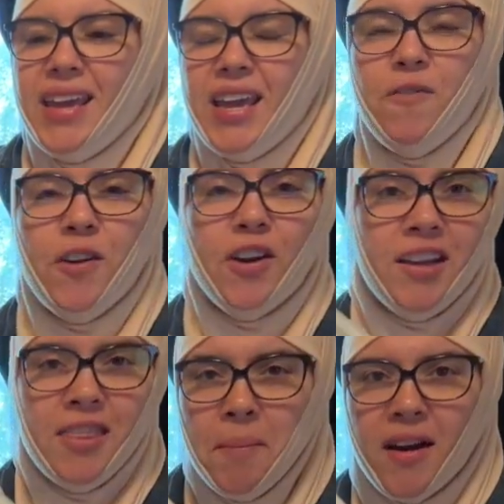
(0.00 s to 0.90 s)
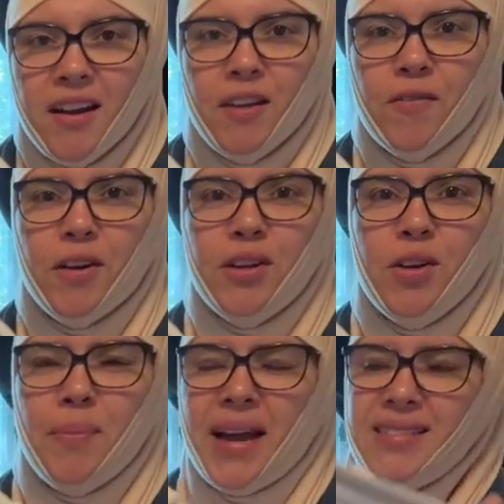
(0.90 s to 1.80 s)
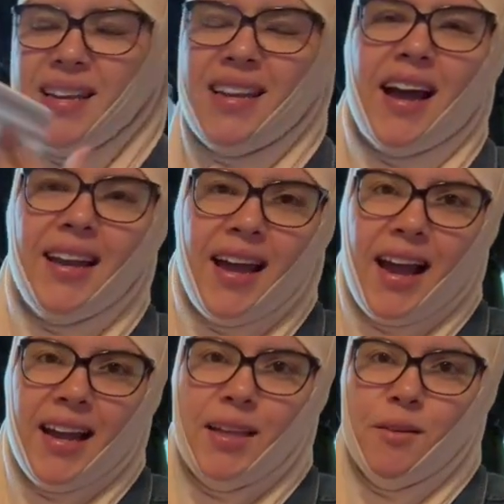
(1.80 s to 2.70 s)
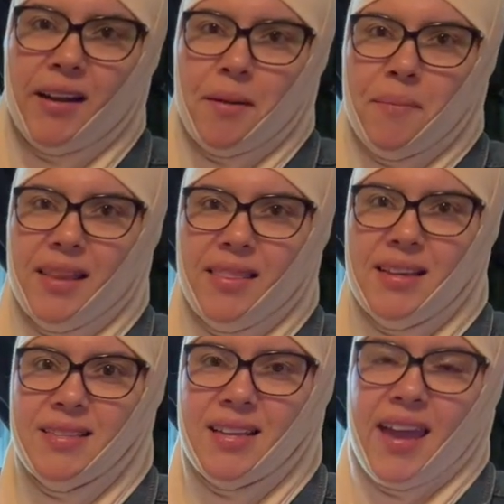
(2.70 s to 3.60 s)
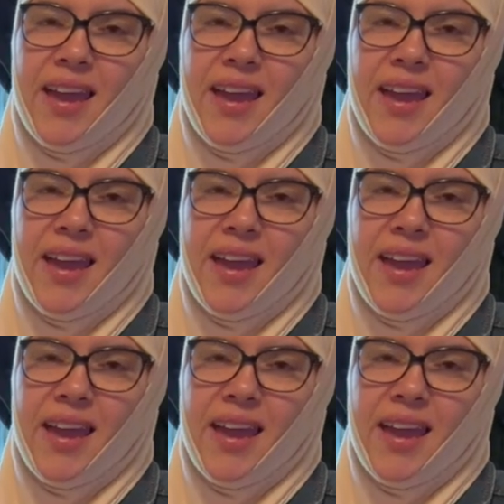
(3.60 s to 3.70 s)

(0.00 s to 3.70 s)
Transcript: If you're in the market for a new basket, I'd highly recommend this.